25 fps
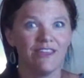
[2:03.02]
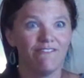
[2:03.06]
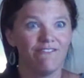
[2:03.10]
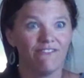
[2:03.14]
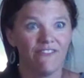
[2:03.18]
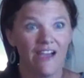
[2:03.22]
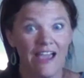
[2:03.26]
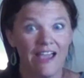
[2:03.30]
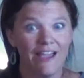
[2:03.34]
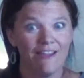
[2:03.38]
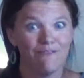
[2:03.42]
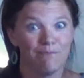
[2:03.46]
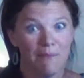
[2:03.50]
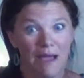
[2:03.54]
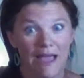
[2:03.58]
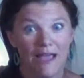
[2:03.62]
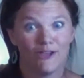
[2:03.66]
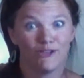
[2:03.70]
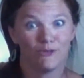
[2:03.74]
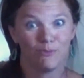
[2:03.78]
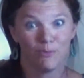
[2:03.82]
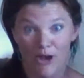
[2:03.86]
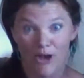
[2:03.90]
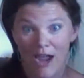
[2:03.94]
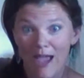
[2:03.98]
5
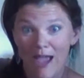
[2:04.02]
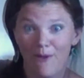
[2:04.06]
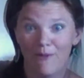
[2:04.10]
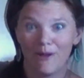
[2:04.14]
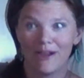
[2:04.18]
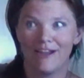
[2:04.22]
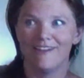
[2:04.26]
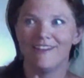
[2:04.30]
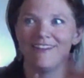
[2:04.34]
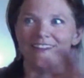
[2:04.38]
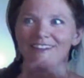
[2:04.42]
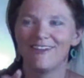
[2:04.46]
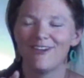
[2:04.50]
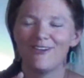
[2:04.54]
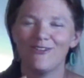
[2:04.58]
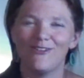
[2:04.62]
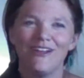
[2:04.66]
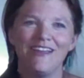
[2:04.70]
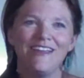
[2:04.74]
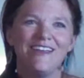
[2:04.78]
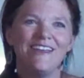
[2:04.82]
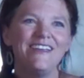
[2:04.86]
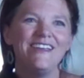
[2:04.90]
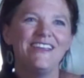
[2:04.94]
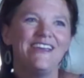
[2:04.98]
miles per hour, you know,
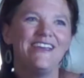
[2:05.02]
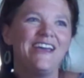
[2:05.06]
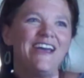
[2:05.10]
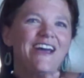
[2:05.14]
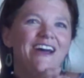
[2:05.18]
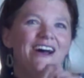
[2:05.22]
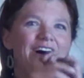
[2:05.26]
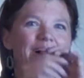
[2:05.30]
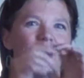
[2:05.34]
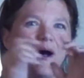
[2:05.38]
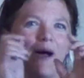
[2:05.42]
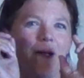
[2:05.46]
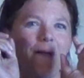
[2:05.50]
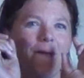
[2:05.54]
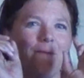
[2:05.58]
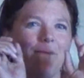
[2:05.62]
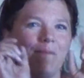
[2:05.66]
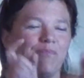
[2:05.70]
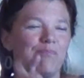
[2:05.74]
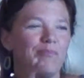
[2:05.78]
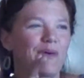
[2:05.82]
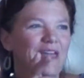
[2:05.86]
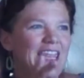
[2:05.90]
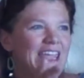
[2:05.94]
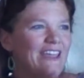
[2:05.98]

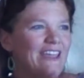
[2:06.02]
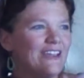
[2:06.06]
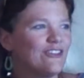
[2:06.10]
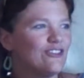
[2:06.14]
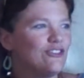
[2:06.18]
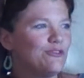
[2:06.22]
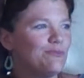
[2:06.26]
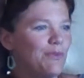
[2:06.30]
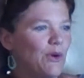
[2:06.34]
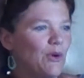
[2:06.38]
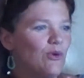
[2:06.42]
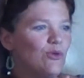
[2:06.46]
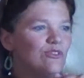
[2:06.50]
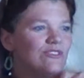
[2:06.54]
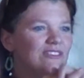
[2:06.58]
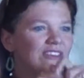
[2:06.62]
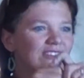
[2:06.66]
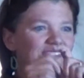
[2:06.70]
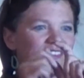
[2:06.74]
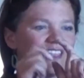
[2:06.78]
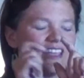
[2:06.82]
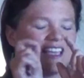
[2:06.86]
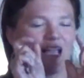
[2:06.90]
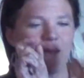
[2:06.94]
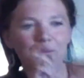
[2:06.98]
but it exposes
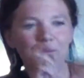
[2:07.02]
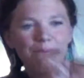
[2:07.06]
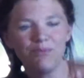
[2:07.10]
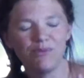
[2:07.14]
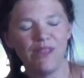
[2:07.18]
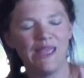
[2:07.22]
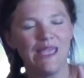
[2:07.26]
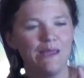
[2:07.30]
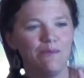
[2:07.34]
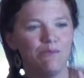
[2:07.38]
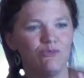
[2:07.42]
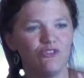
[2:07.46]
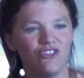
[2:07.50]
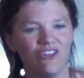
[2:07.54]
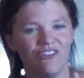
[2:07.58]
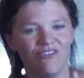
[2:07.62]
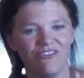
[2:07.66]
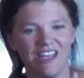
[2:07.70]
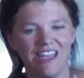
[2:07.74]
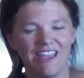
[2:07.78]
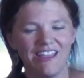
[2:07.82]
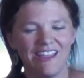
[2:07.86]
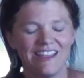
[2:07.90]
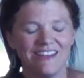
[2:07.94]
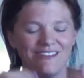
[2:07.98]
like a blame
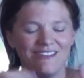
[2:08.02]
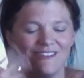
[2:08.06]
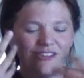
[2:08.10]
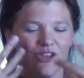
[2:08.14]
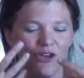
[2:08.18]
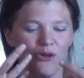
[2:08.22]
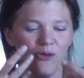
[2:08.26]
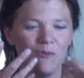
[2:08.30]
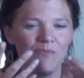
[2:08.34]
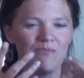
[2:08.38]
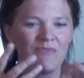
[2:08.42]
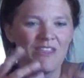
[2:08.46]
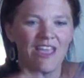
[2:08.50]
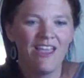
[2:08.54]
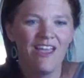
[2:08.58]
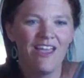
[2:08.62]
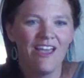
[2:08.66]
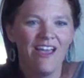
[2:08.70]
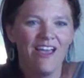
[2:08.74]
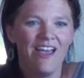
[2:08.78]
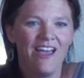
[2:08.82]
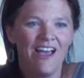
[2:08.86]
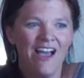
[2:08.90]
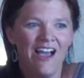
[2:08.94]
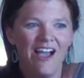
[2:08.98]
shifting, and so
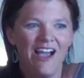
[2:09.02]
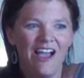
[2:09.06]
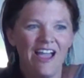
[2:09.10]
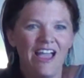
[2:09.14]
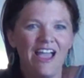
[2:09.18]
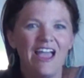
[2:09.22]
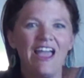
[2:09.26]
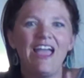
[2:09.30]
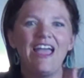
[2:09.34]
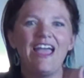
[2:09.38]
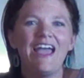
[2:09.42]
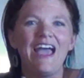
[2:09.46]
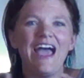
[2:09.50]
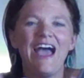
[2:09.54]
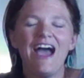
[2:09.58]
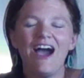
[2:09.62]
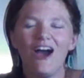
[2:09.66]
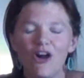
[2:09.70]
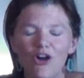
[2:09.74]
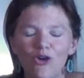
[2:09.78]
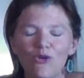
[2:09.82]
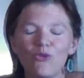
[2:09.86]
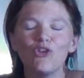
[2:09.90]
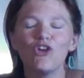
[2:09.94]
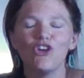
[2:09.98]

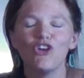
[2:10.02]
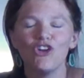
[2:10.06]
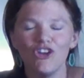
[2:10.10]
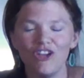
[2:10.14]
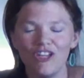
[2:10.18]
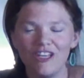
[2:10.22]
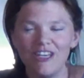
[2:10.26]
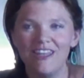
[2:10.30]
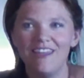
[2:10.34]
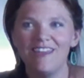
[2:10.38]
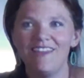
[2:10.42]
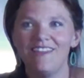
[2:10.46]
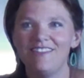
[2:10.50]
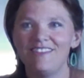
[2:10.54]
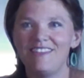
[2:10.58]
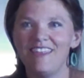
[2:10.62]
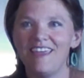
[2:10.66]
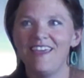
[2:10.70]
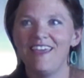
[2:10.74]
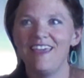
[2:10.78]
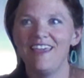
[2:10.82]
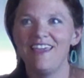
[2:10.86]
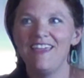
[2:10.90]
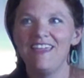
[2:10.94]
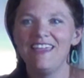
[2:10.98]
how good
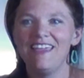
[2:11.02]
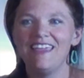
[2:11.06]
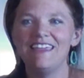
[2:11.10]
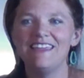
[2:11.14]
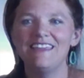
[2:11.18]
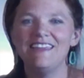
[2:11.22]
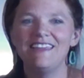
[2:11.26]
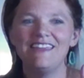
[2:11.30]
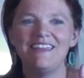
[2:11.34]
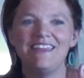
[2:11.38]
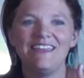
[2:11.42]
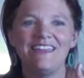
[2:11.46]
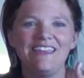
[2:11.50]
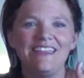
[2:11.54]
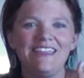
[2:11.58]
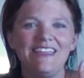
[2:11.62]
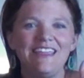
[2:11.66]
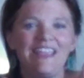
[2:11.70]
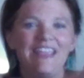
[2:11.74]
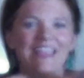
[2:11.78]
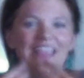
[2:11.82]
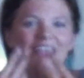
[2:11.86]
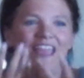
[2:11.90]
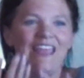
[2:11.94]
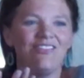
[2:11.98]

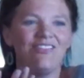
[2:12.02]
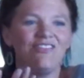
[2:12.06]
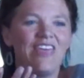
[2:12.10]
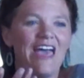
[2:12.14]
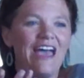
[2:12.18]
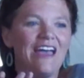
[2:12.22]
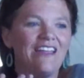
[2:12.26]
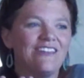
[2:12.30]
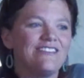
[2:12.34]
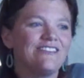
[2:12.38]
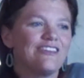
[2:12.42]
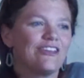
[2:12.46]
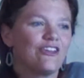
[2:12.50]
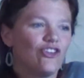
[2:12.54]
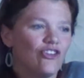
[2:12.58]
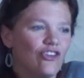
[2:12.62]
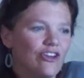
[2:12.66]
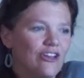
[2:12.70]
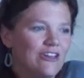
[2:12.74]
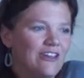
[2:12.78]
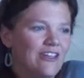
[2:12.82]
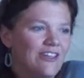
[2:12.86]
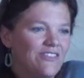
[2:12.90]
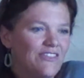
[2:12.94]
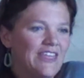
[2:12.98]
that's a
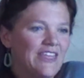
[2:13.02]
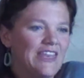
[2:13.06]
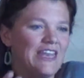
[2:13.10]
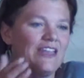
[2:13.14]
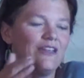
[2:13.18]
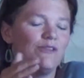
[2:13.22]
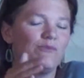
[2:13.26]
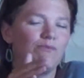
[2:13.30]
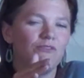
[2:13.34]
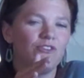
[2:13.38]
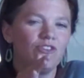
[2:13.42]
good that it